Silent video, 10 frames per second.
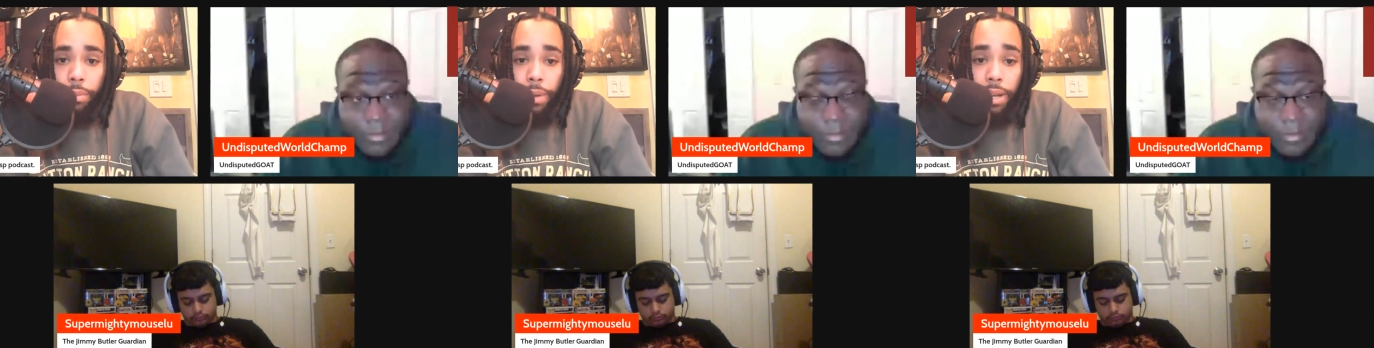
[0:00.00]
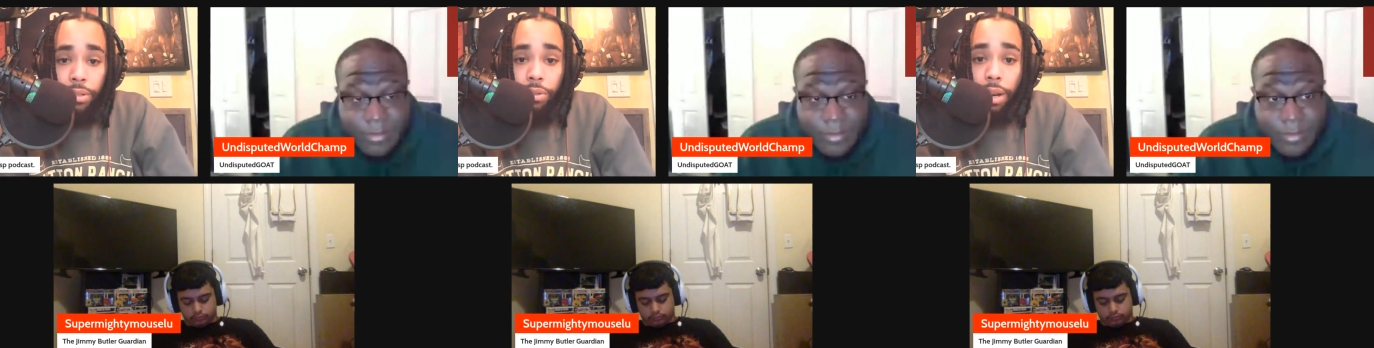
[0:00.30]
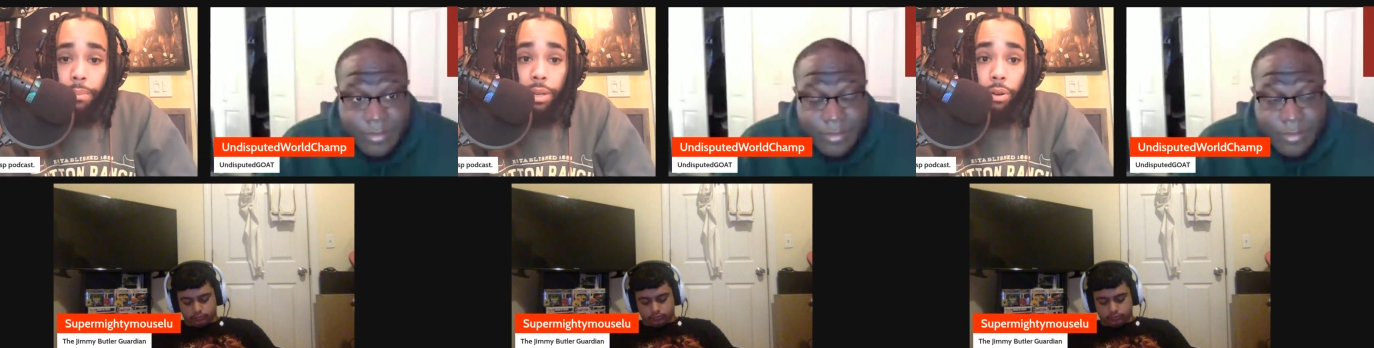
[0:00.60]
Speaker 1: a passer.
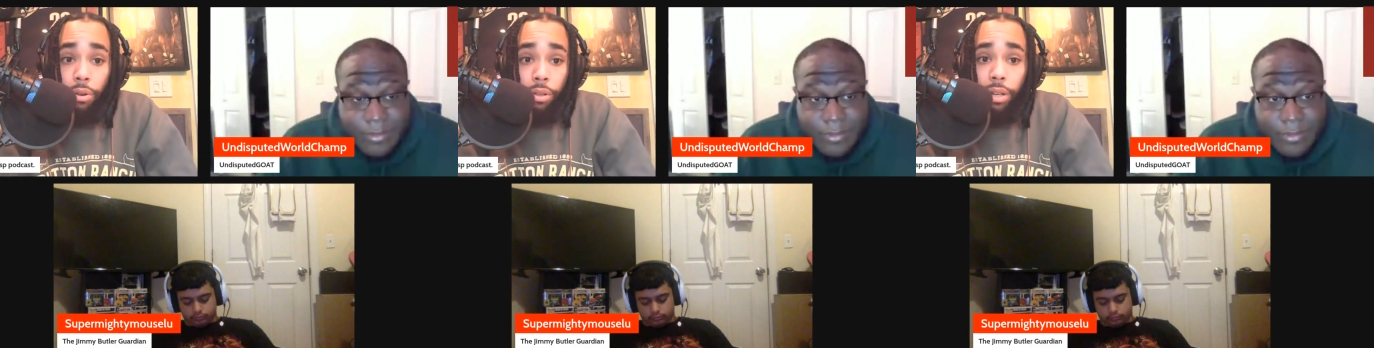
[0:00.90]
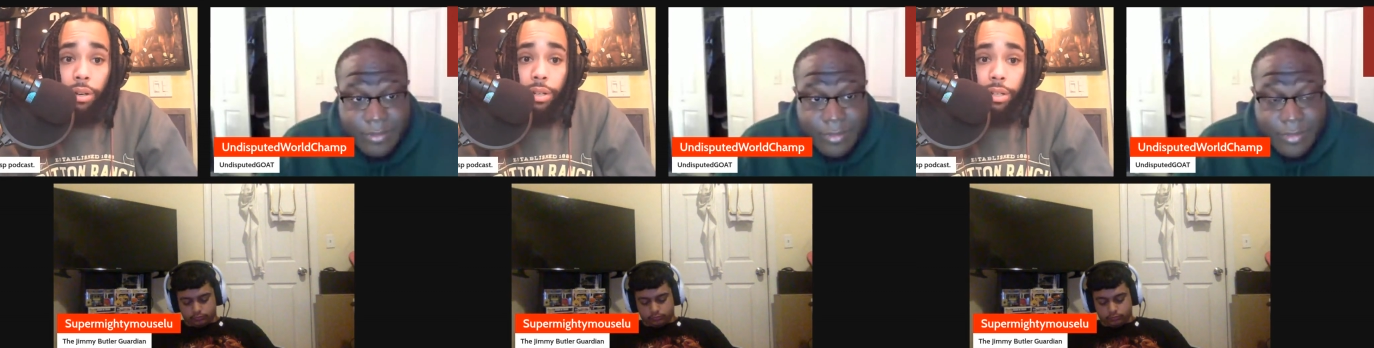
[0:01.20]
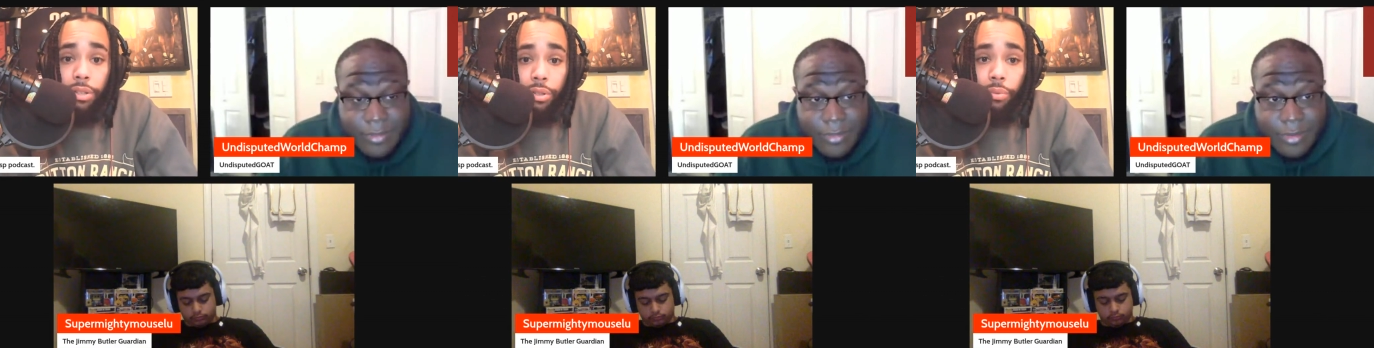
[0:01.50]
I mean, early on in
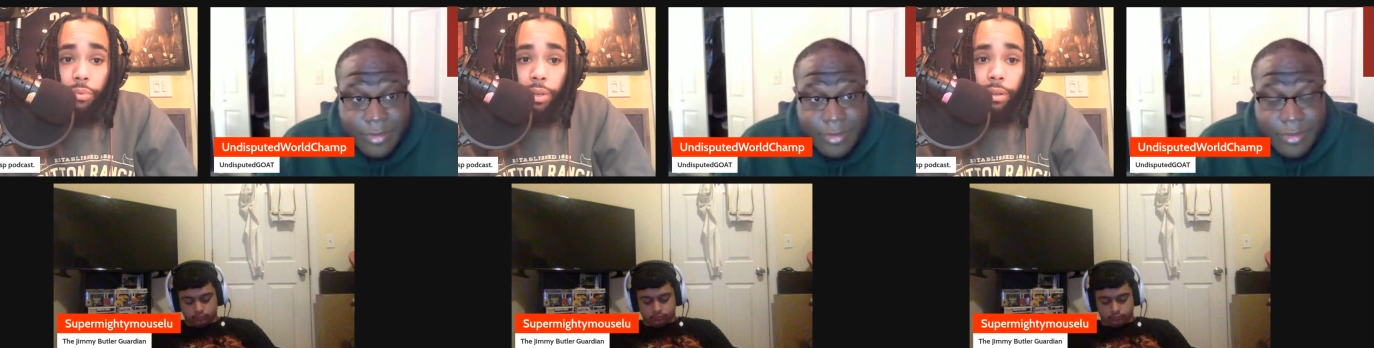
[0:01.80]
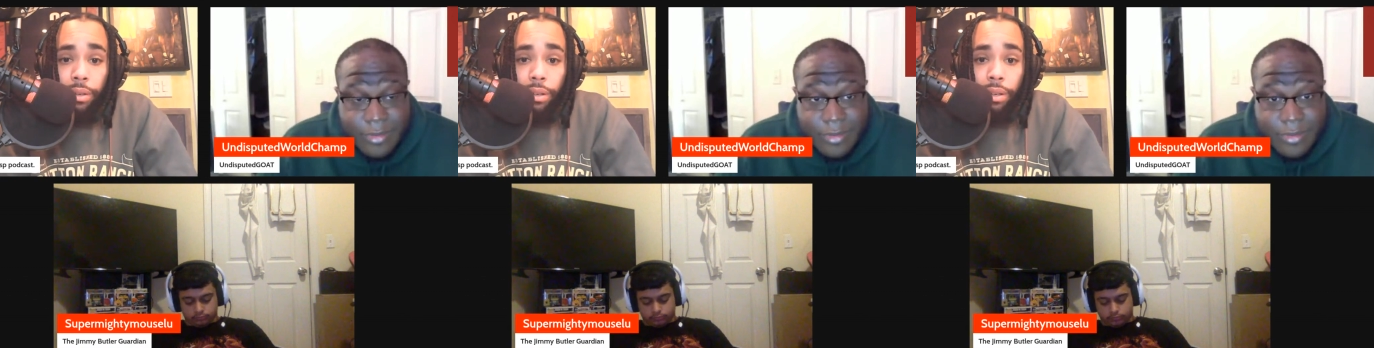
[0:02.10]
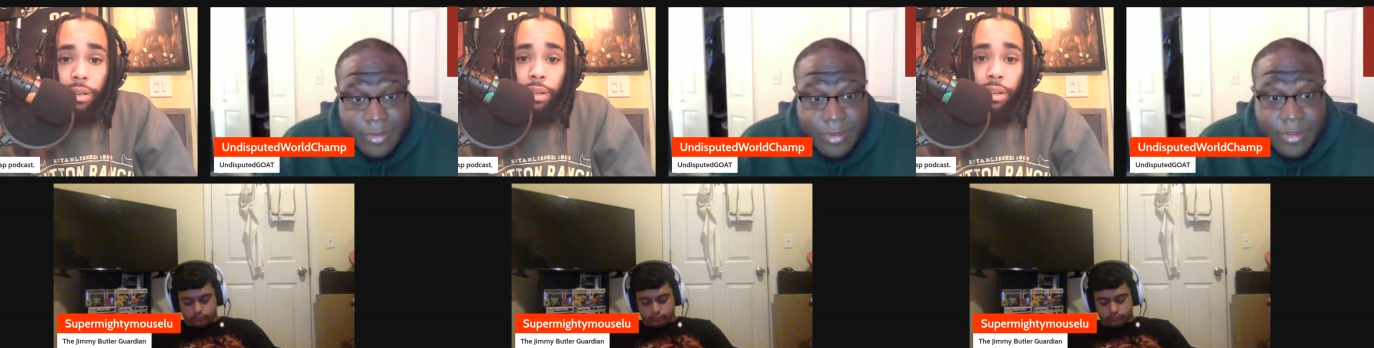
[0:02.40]
his career.
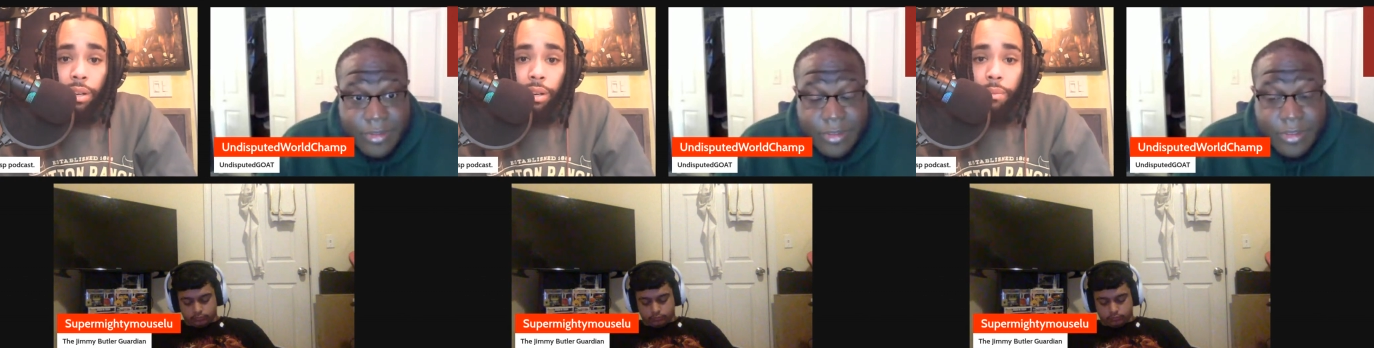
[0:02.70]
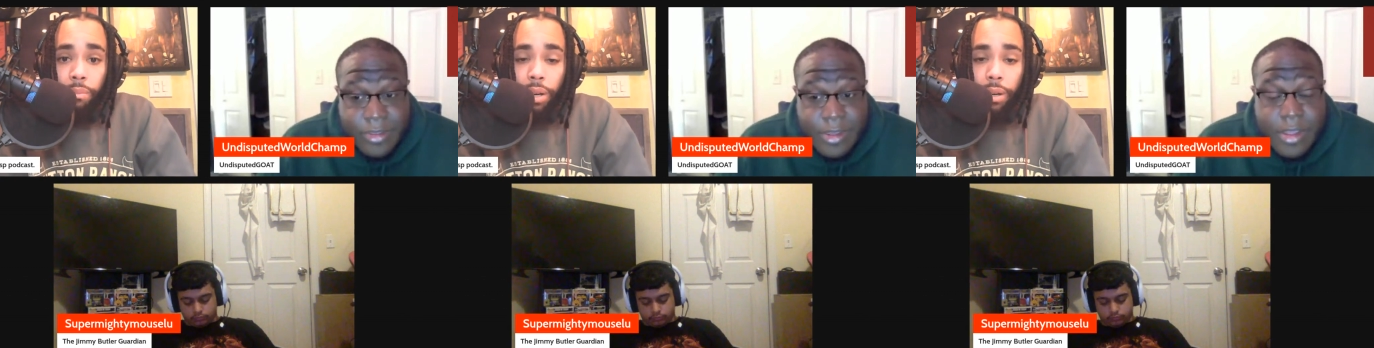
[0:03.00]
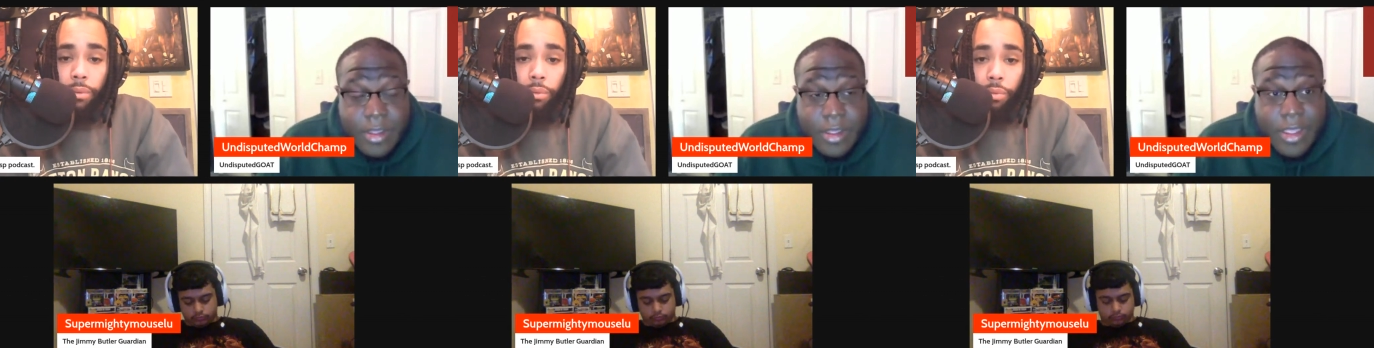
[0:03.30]
Speaker 2: Yeah,
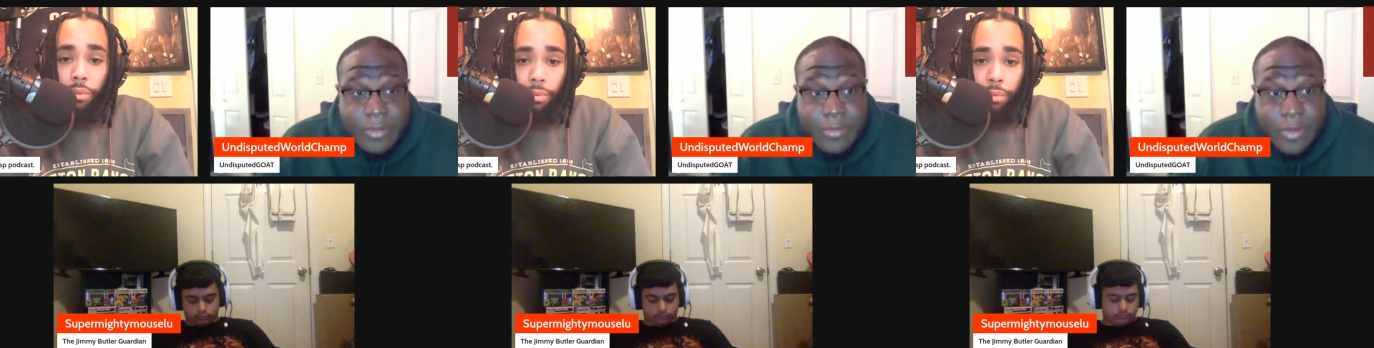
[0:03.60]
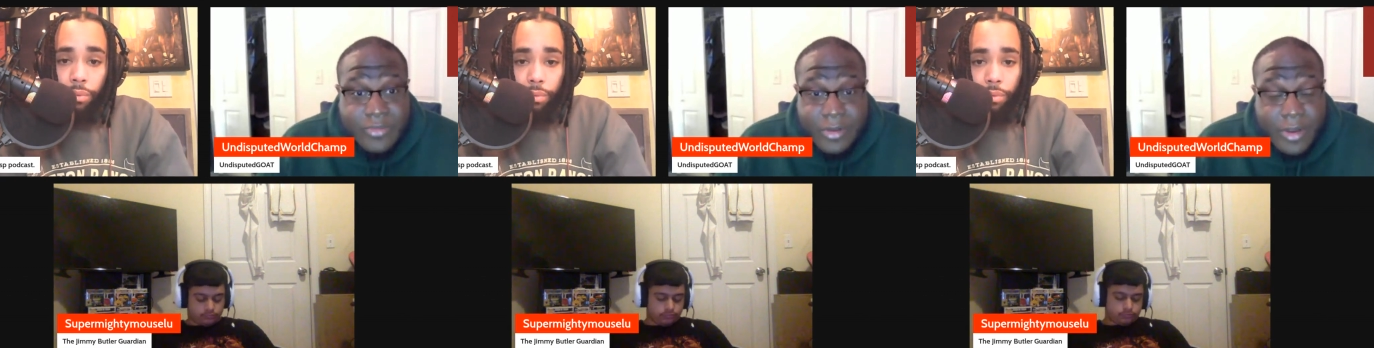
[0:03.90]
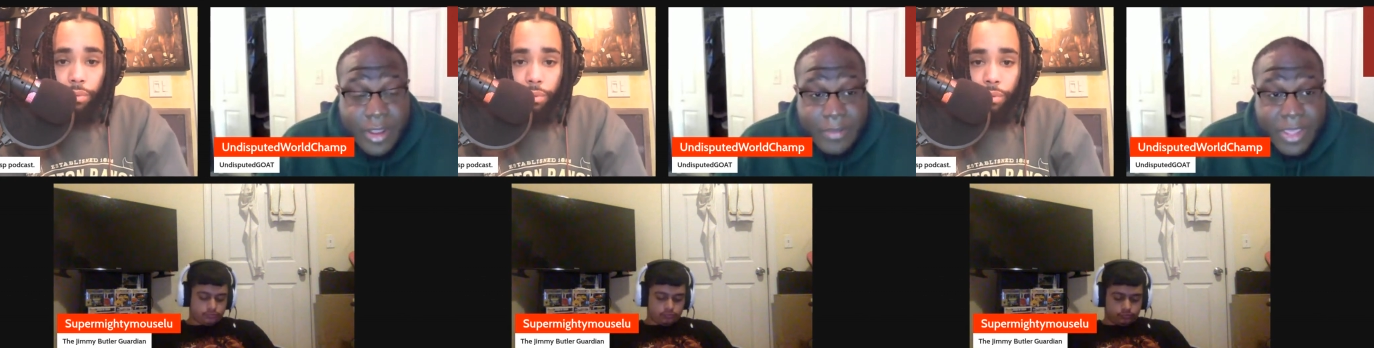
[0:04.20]
but he wasn't.
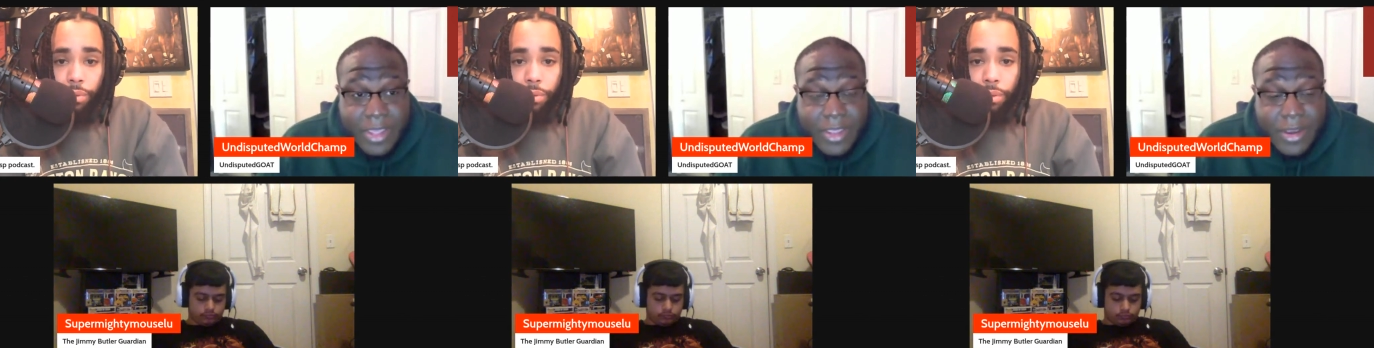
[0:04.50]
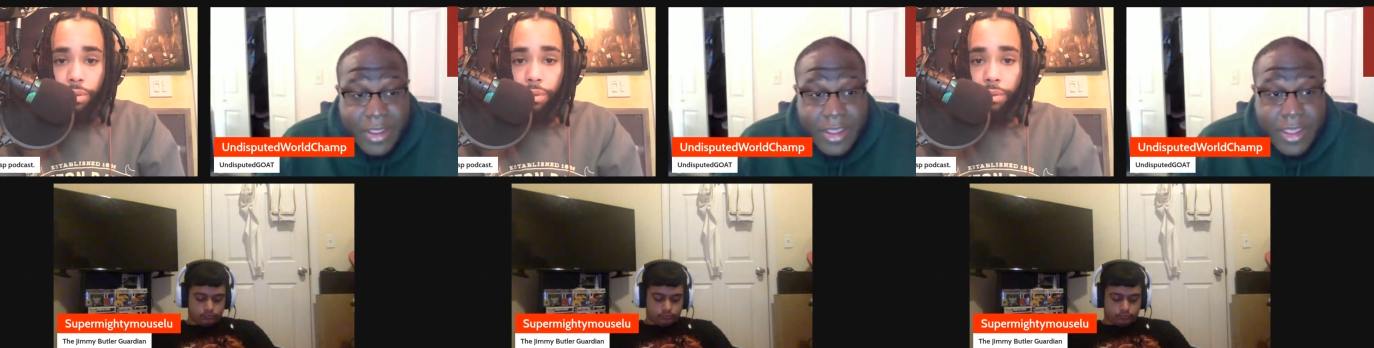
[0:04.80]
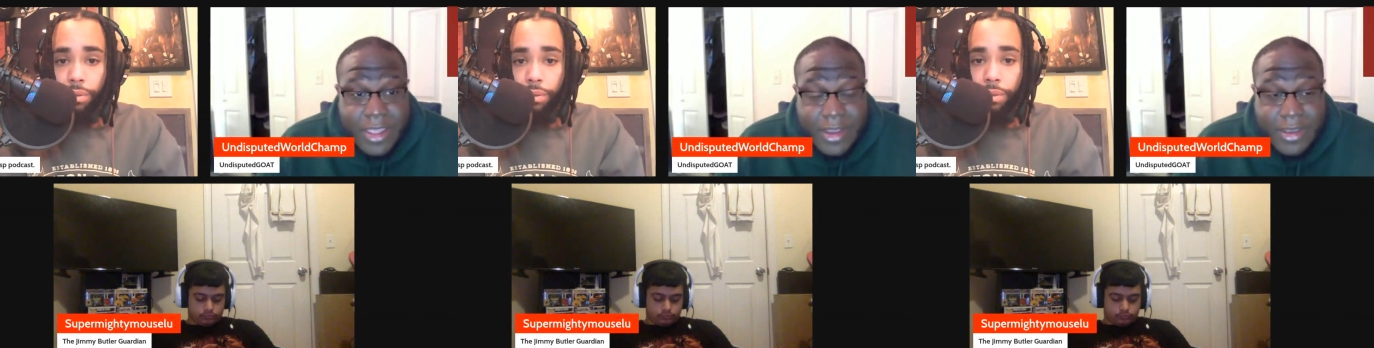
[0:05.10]
I mean,
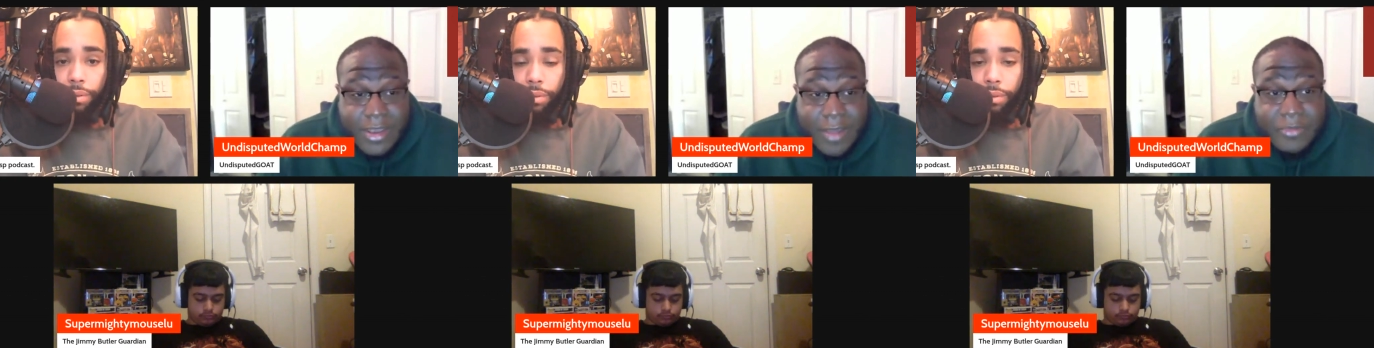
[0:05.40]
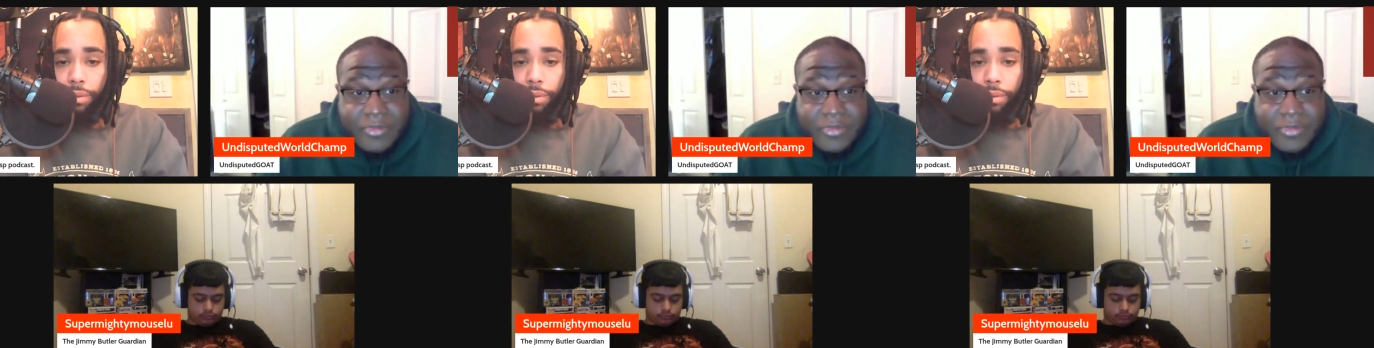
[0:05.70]
it, there was